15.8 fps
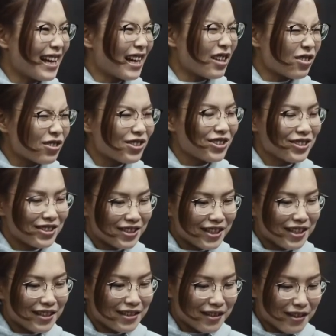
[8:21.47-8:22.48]
I shouldn't
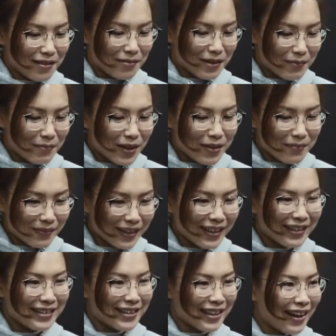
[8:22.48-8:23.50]
stand up, I might
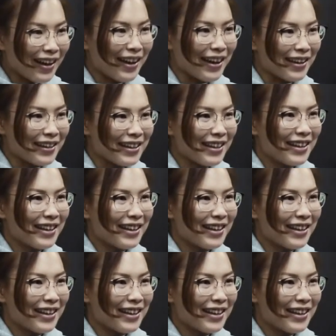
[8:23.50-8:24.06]
die.